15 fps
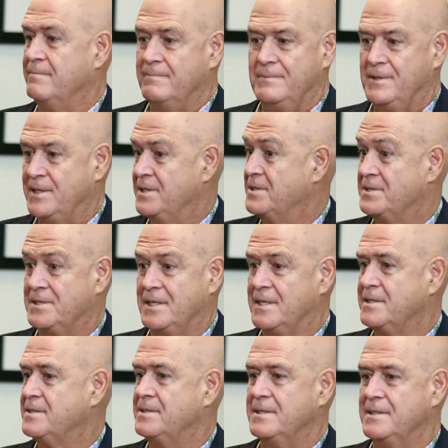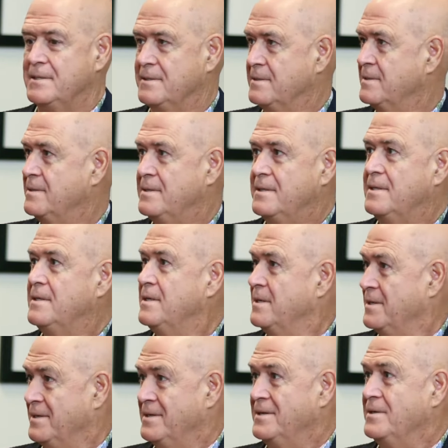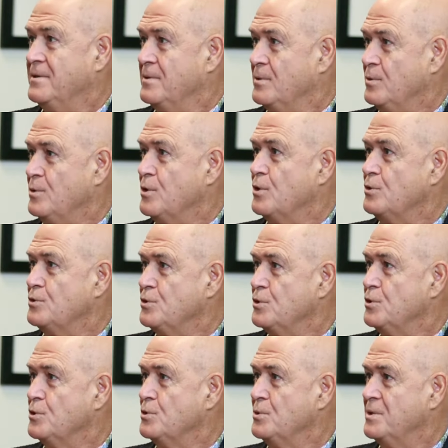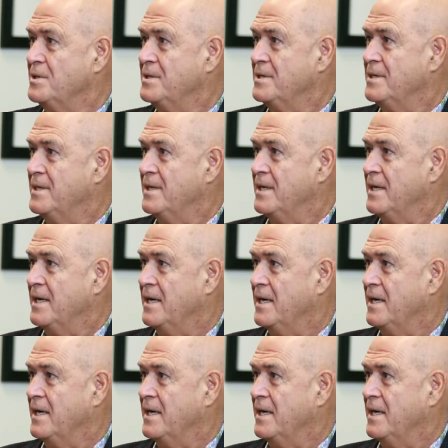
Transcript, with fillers: these six and who knows who. Yeah, yeah.